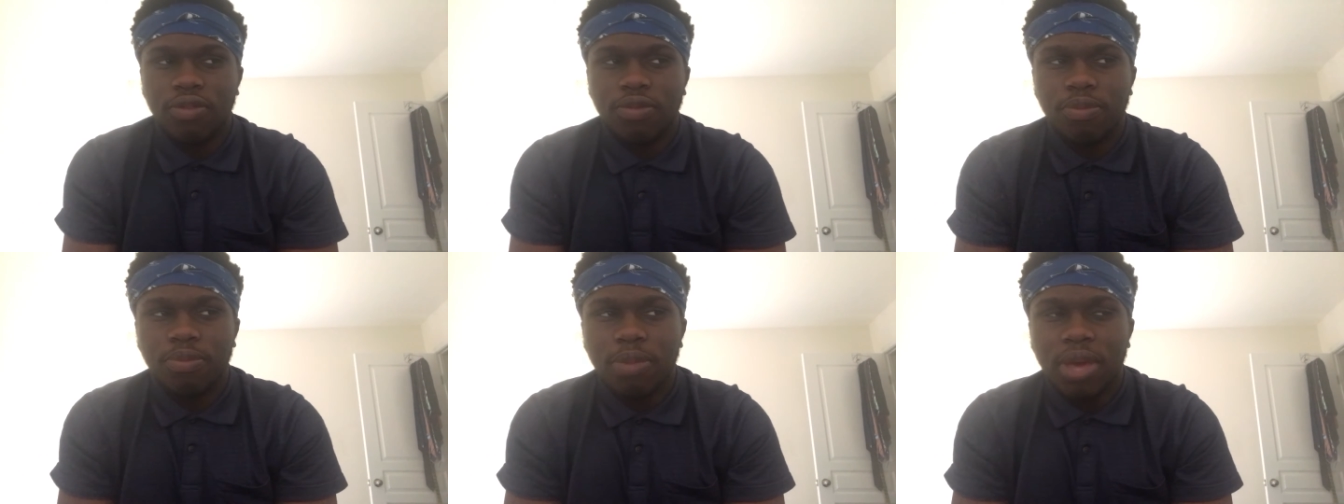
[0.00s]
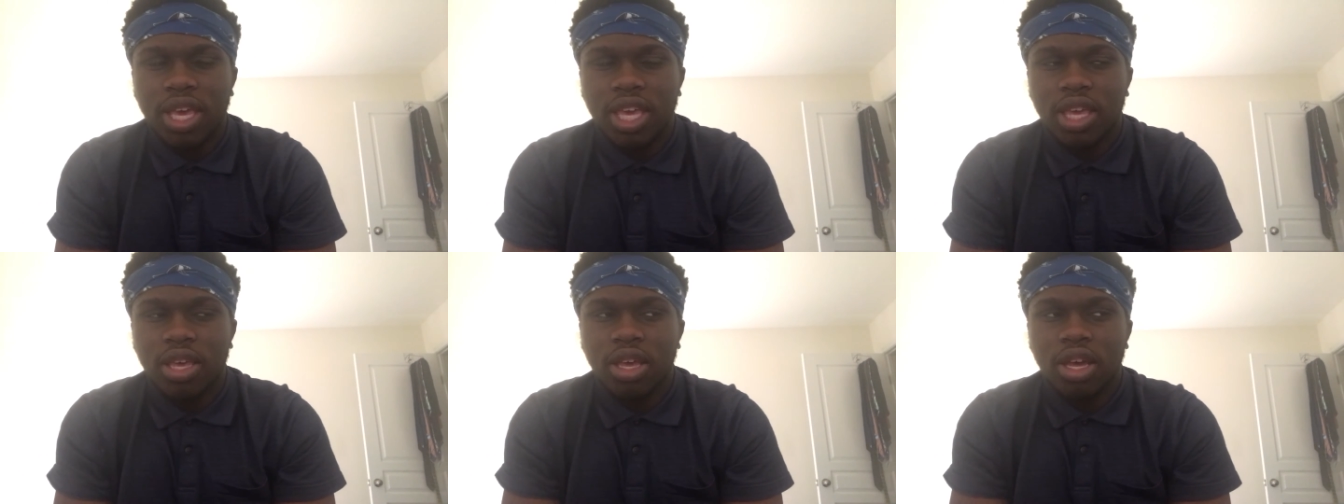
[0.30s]

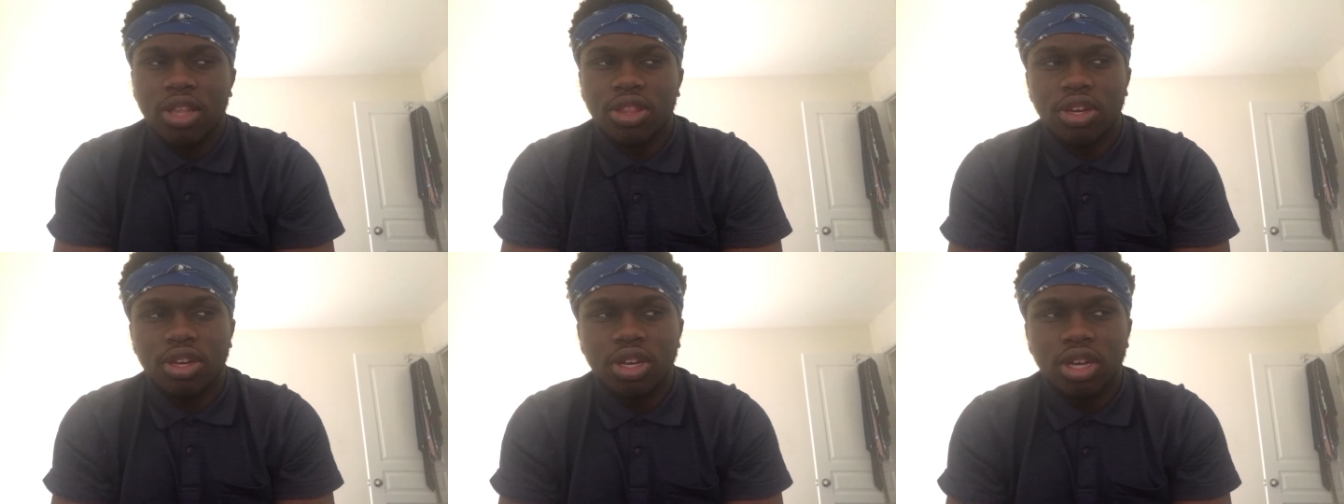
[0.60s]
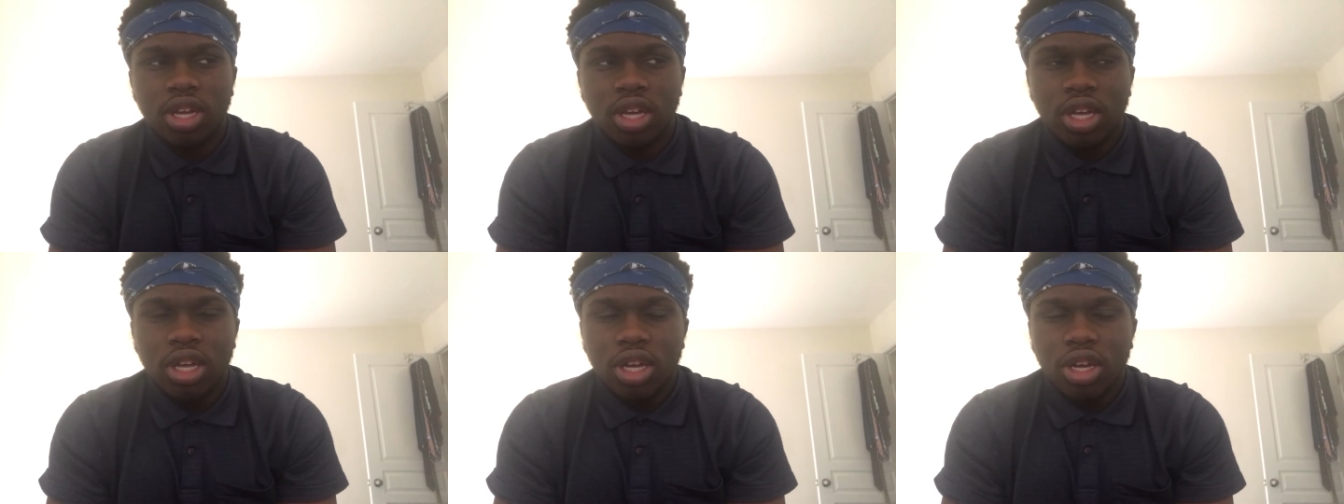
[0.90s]
making other
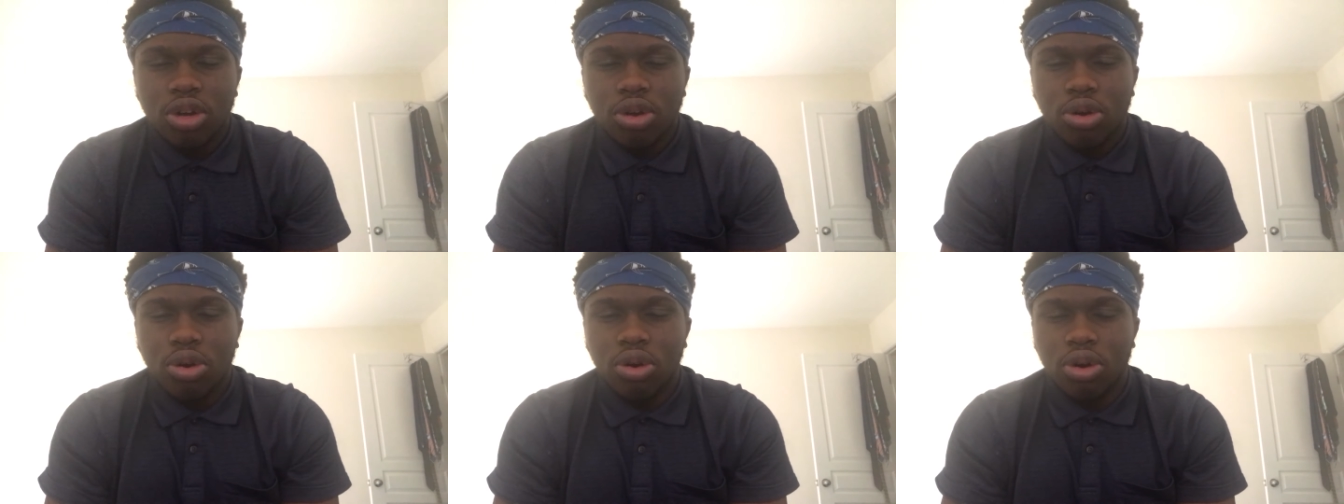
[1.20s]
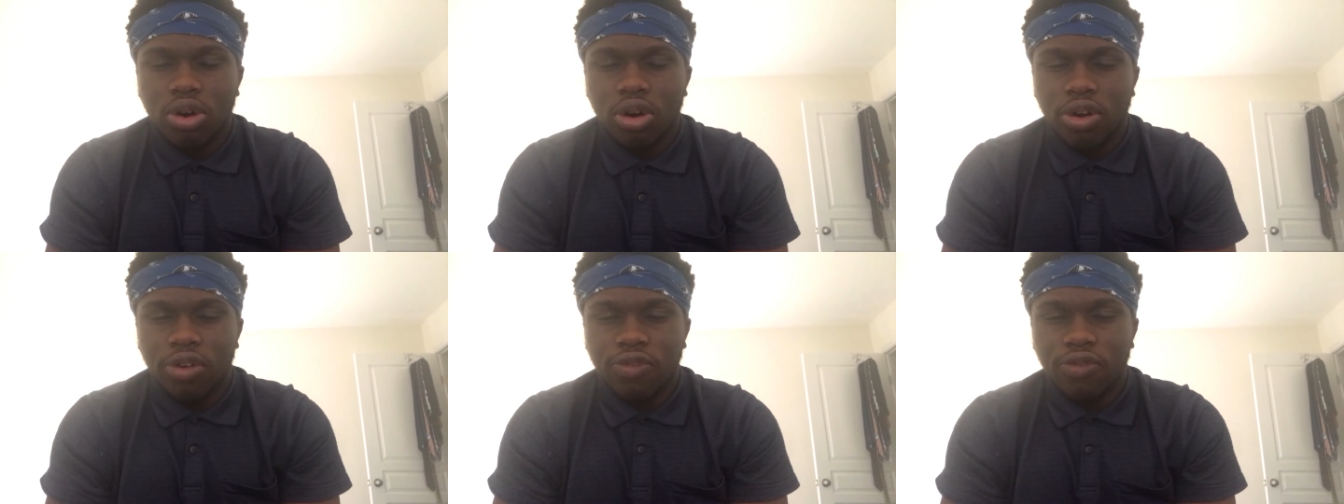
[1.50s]

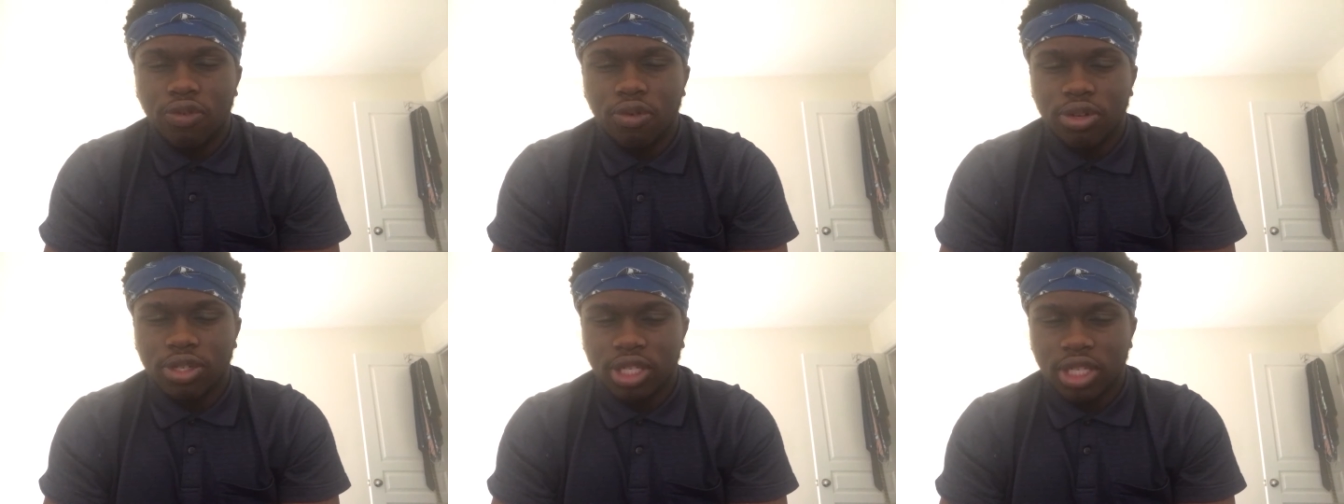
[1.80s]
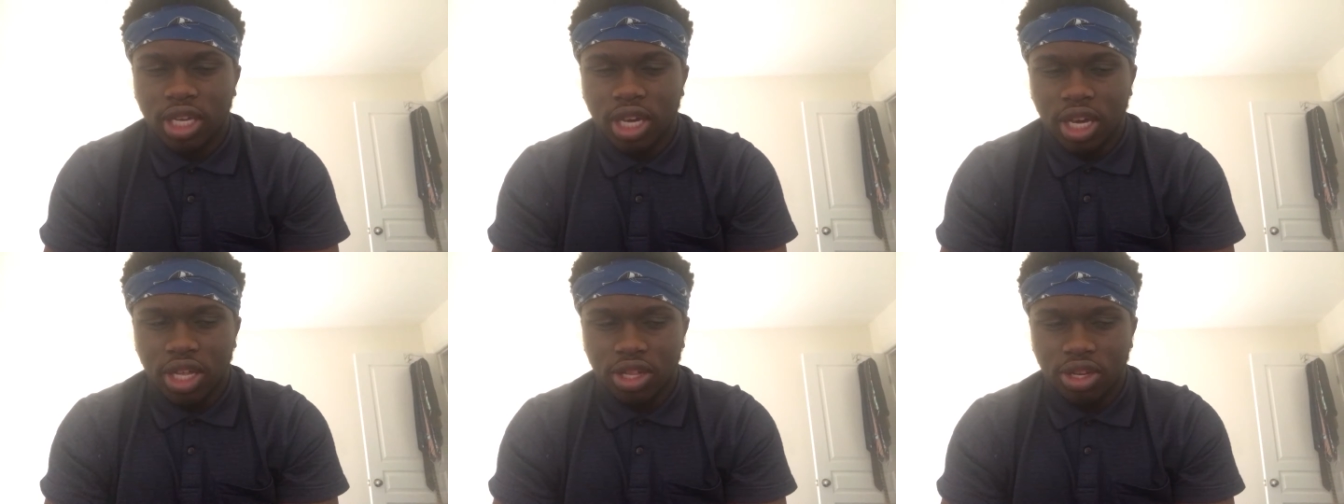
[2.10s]
or
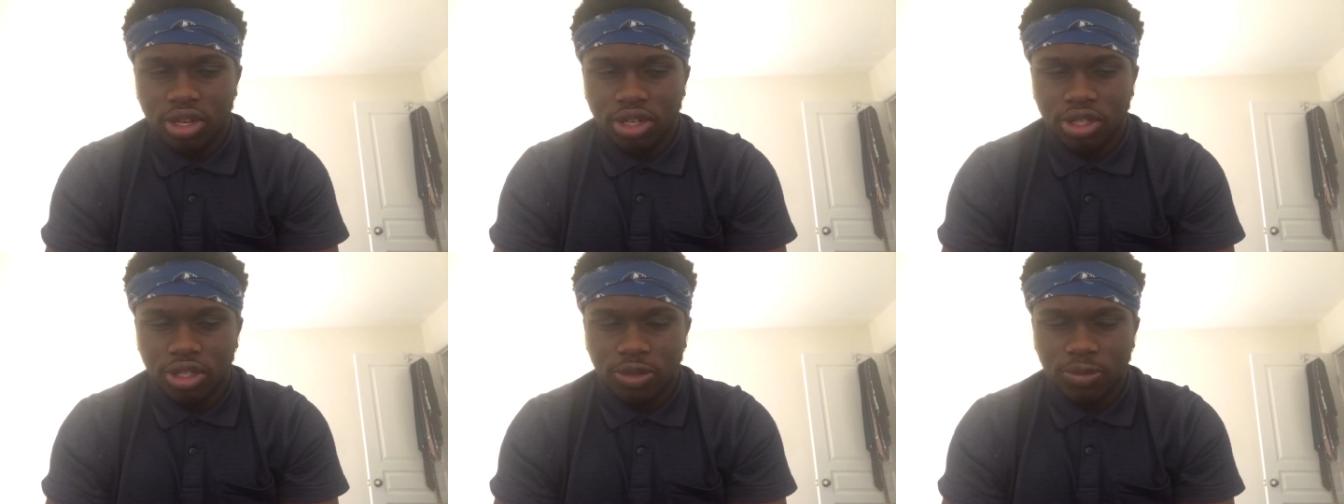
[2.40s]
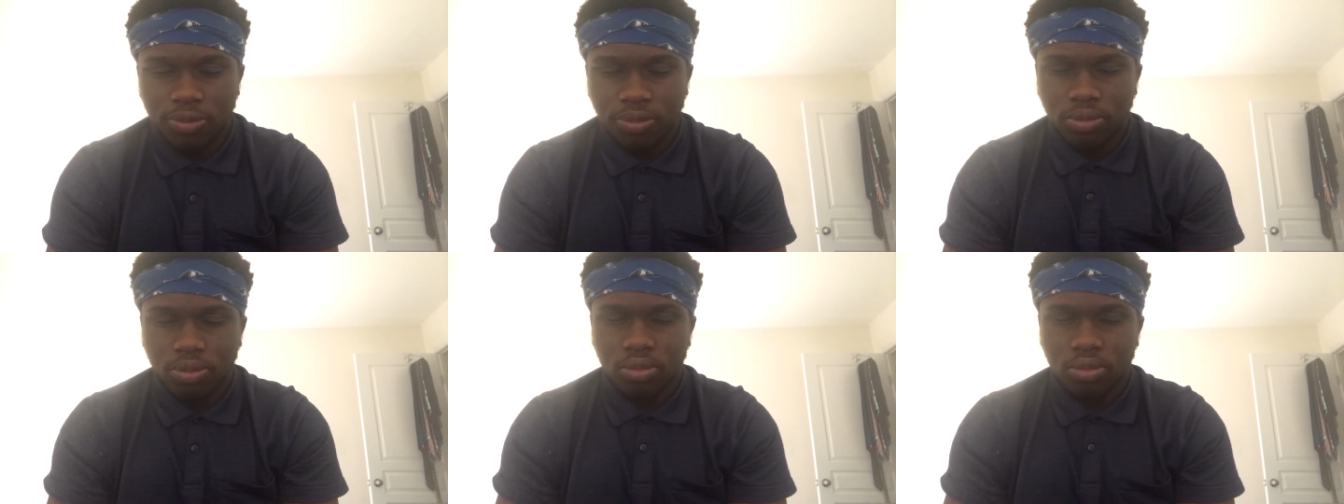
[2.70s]
forcing others